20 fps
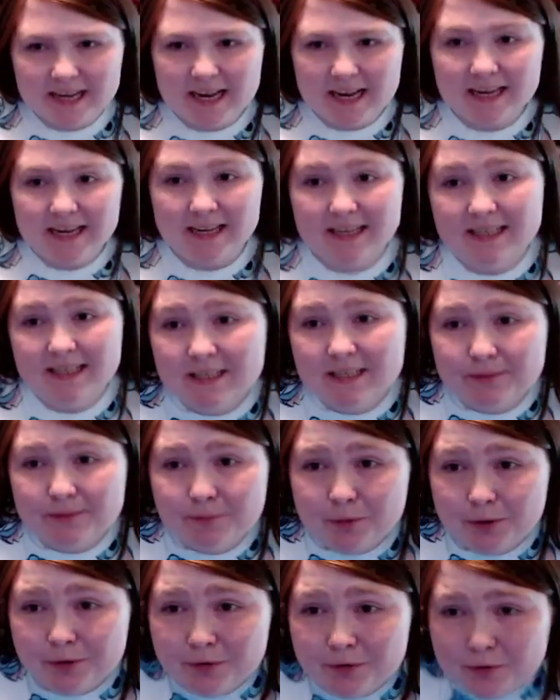I like to
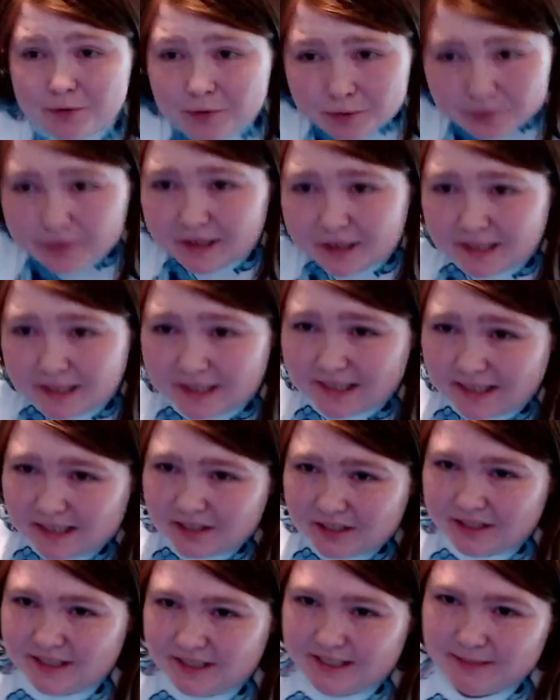pre-record
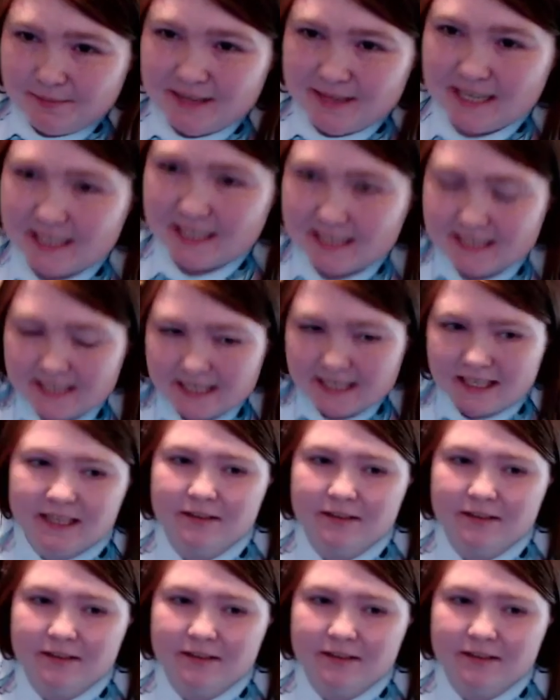just because it